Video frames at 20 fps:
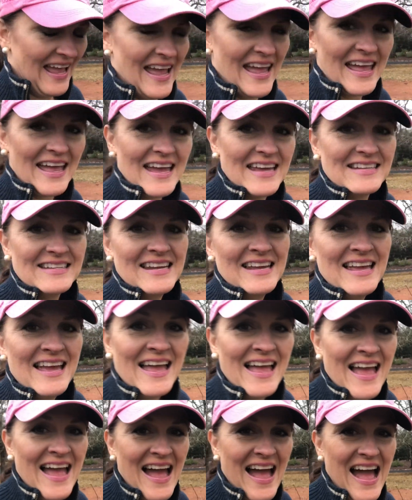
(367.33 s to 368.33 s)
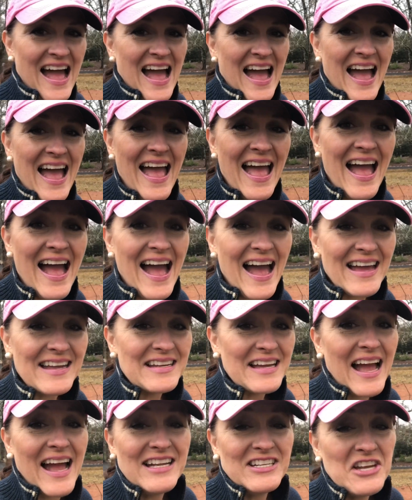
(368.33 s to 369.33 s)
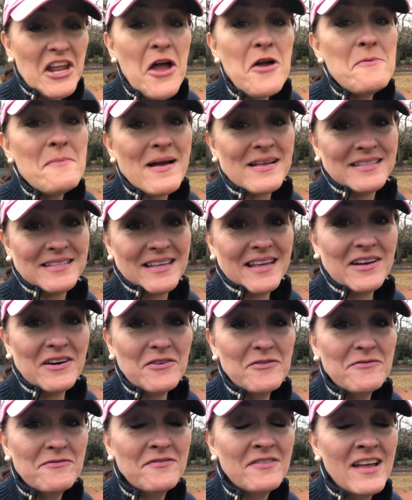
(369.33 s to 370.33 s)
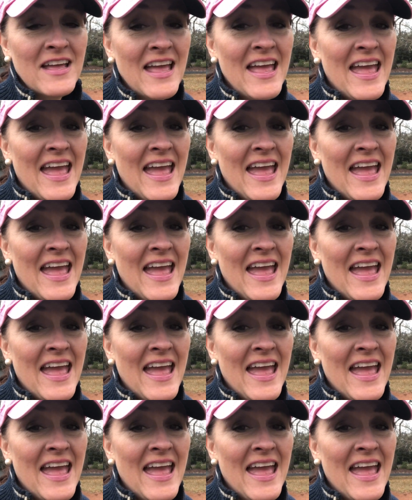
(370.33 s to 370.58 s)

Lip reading: And I know myself,